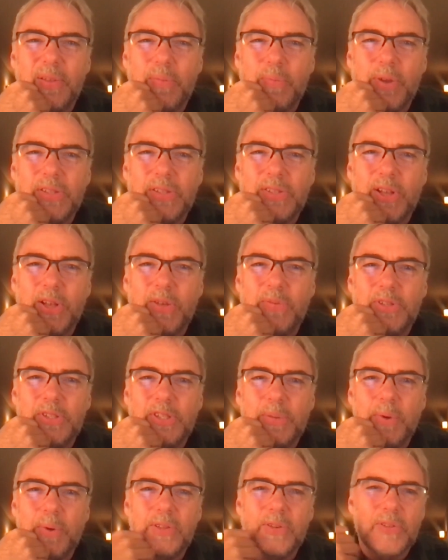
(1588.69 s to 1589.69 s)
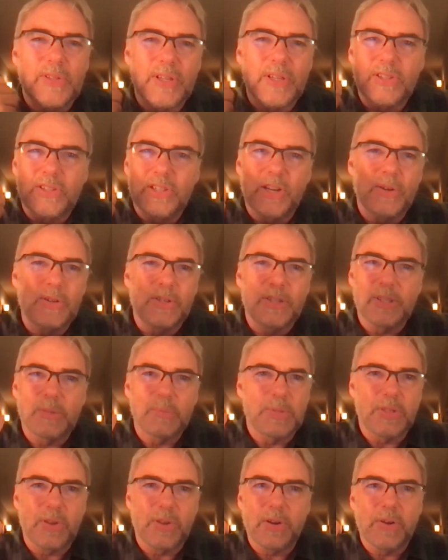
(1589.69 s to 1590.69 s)
myself and some others can share just
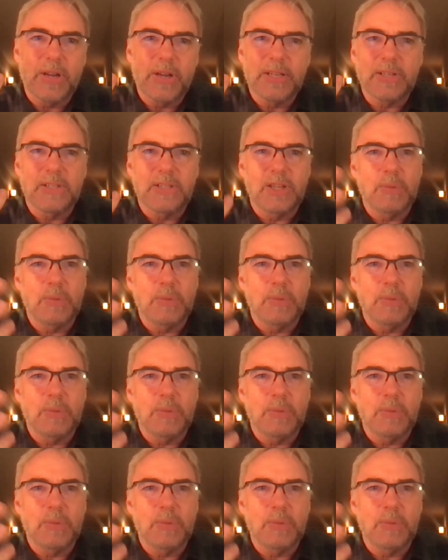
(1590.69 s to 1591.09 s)
some songwriting